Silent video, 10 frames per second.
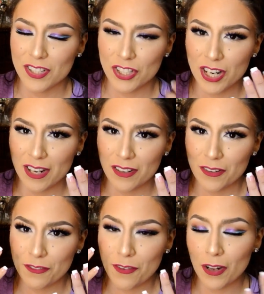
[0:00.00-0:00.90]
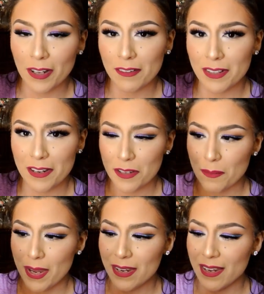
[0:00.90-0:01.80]
shadow fallout that you
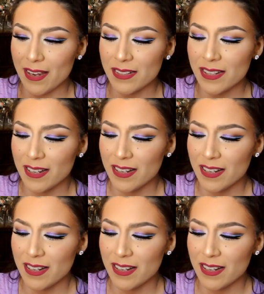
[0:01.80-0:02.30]
may get.